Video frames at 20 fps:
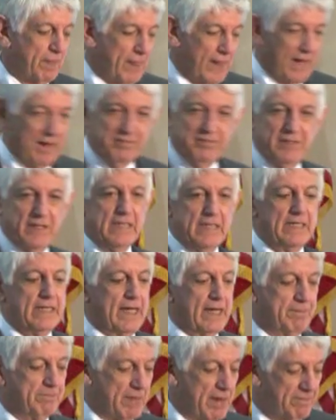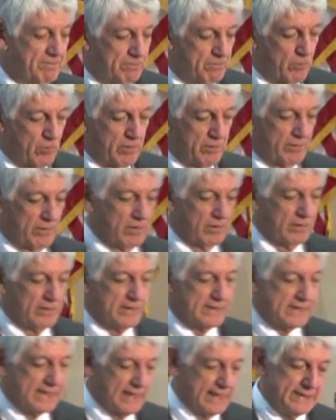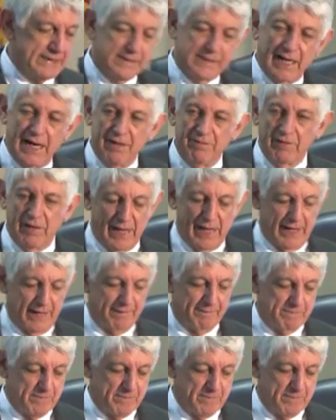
I've seen that. One of the earliest cases I ever had.